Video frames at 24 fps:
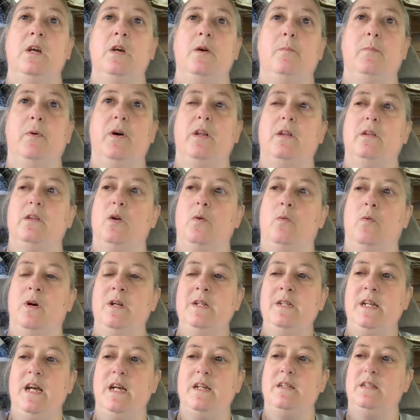But the
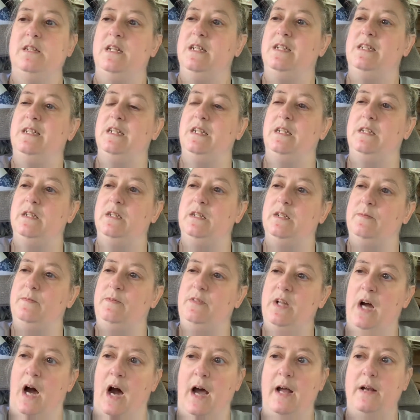one test they did
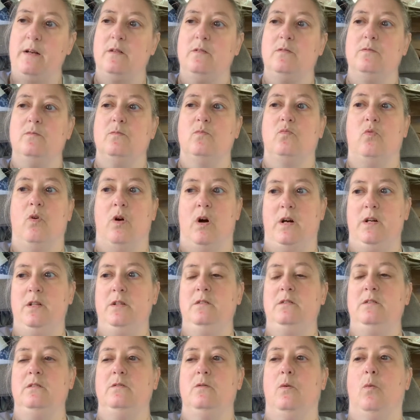not
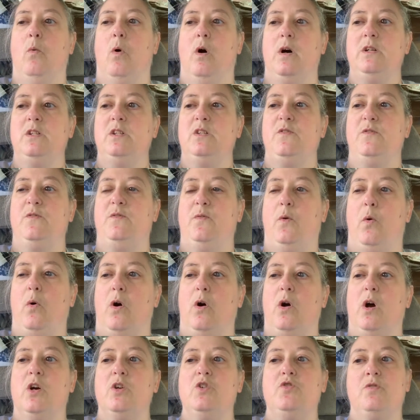run was for
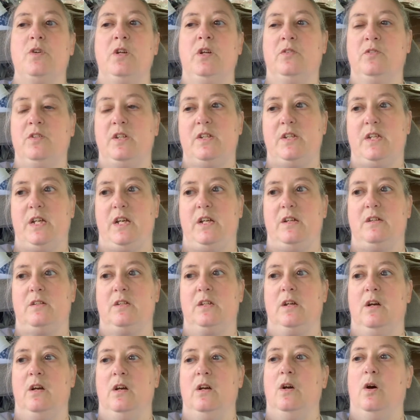adrenal disease,
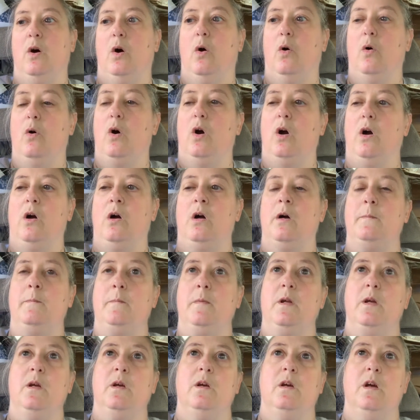or
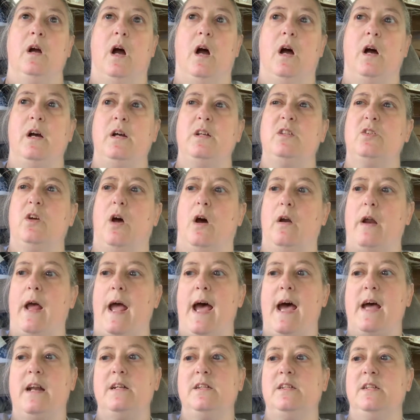it's called
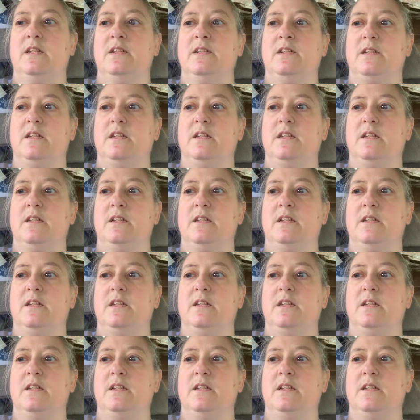Addisons